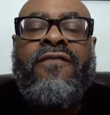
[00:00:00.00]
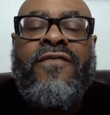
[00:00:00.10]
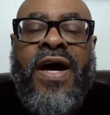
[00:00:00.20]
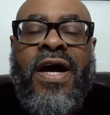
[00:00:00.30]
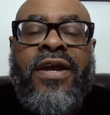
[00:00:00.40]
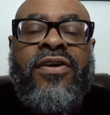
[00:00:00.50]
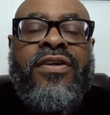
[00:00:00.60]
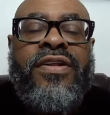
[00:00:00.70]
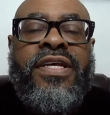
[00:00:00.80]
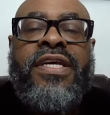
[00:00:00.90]

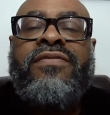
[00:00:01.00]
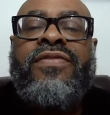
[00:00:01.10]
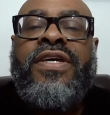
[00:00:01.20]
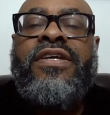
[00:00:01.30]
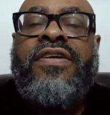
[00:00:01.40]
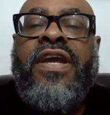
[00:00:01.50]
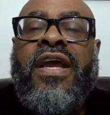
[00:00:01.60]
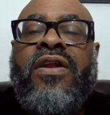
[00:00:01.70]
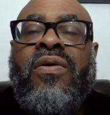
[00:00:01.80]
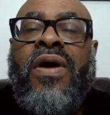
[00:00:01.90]
Fire TV
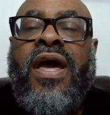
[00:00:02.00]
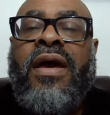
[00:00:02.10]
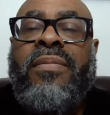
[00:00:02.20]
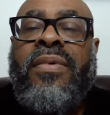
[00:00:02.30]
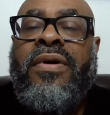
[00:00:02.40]
channel app.